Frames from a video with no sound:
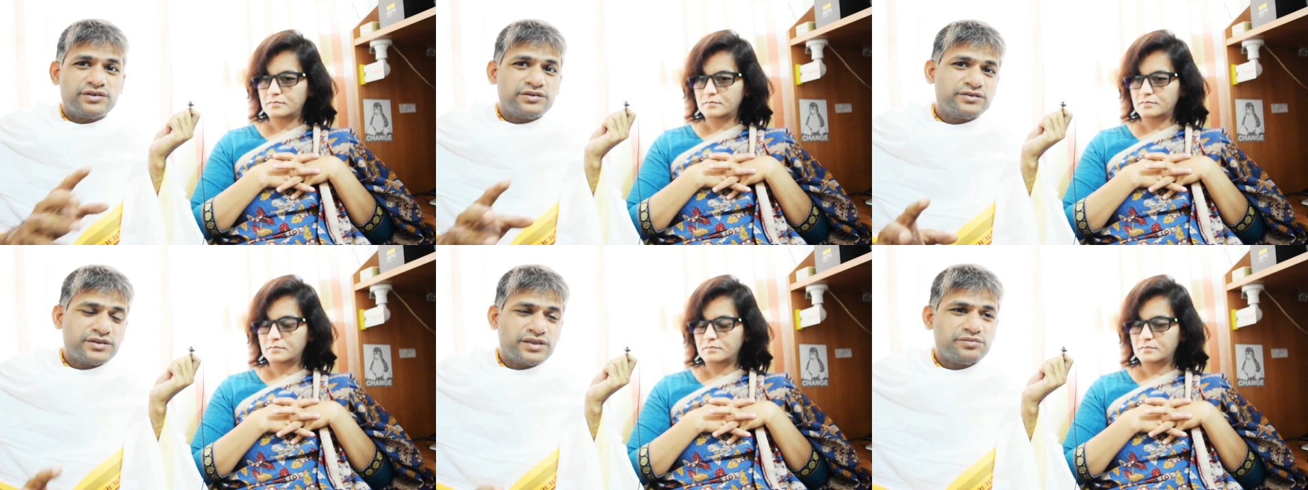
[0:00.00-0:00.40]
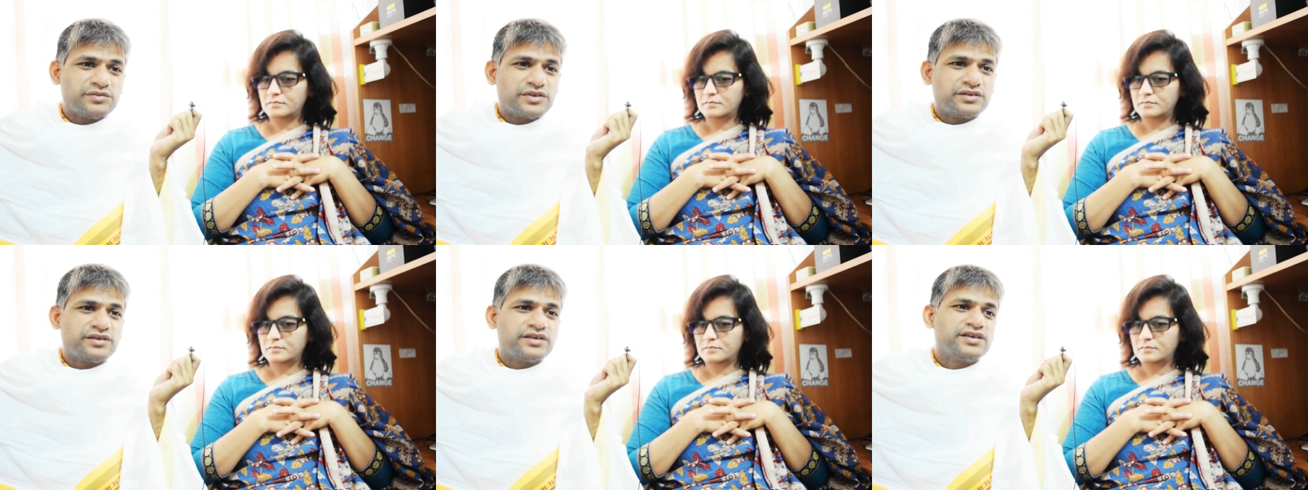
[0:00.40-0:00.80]
Speaker 1: can do
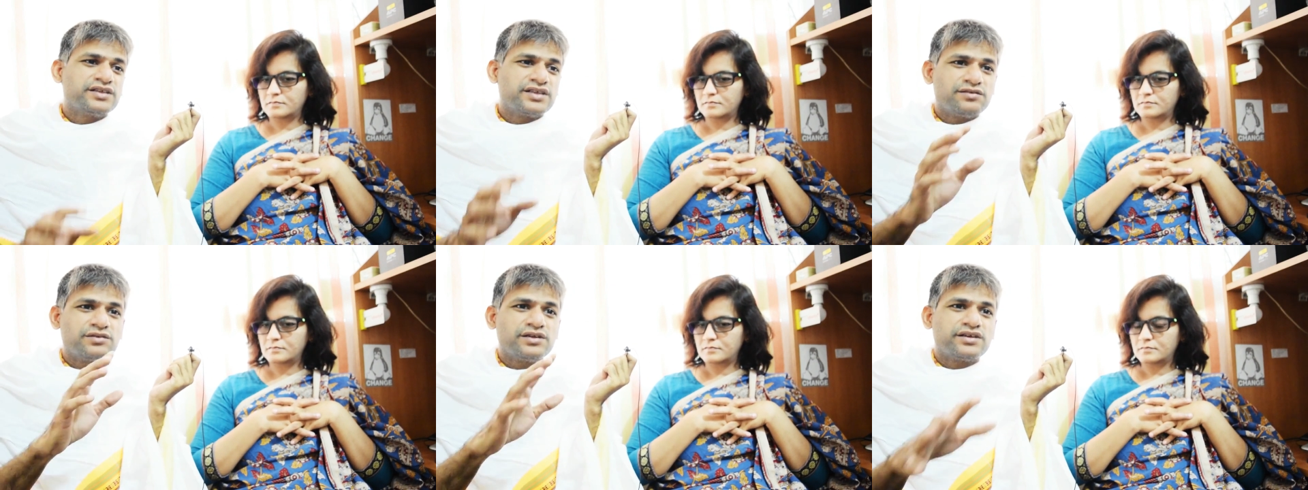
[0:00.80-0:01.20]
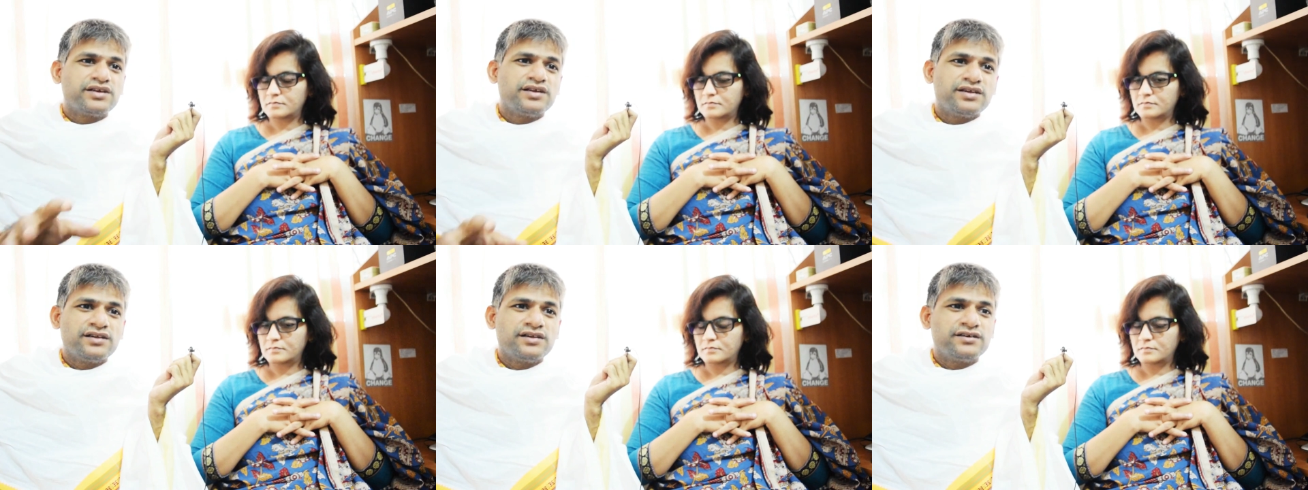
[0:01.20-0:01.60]
some mistake they will
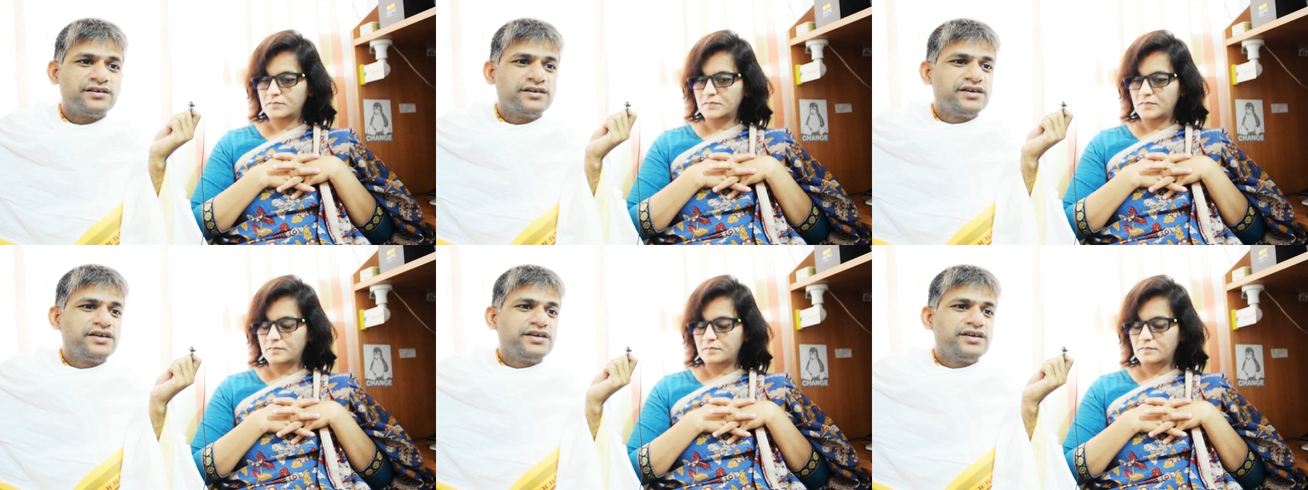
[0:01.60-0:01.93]
tell uh,